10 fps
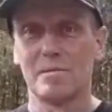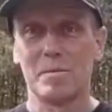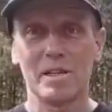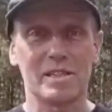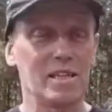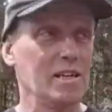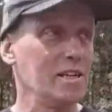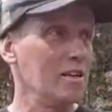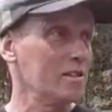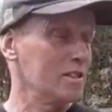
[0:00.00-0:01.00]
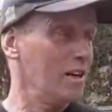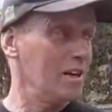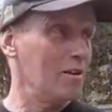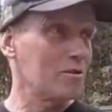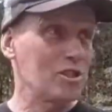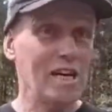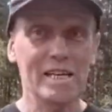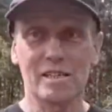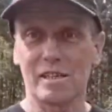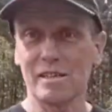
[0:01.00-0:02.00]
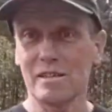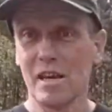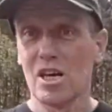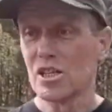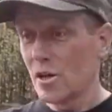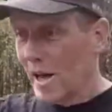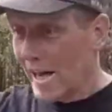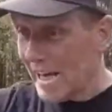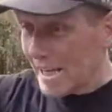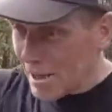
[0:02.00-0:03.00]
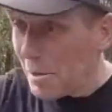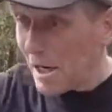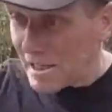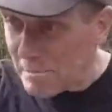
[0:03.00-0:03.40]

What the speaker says: my internal dialogue changes to hit the bloody